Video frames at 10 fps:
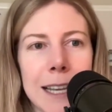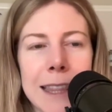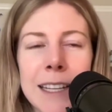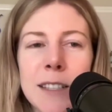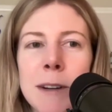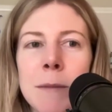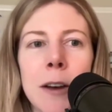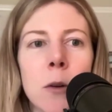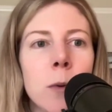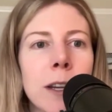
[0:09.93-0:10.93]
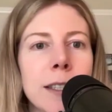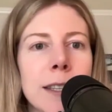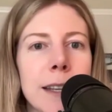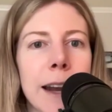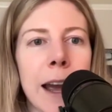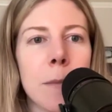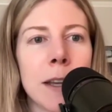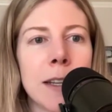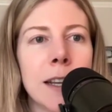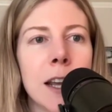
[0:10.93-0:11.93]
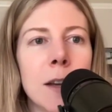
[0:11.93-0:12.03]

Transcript: I think it's been about a week since it happened,